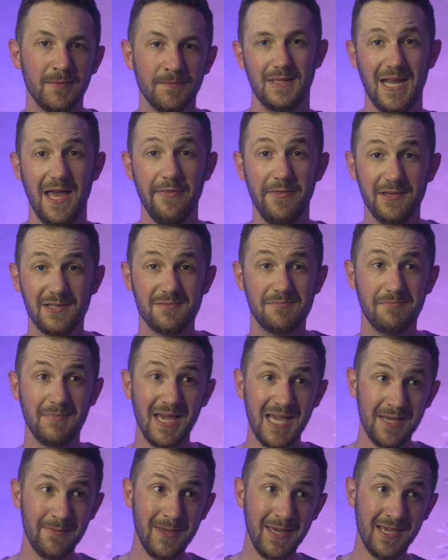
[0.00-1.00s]
Now, this
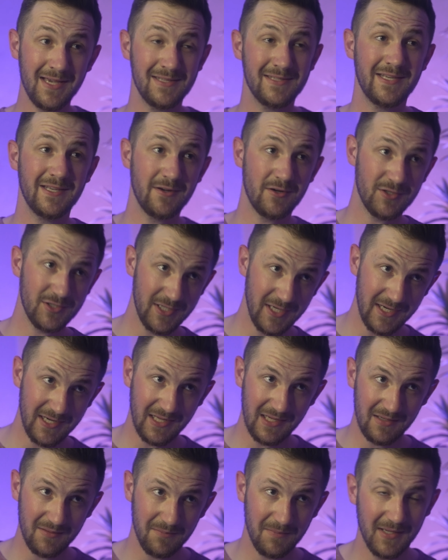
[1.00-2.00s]
may be considered cheating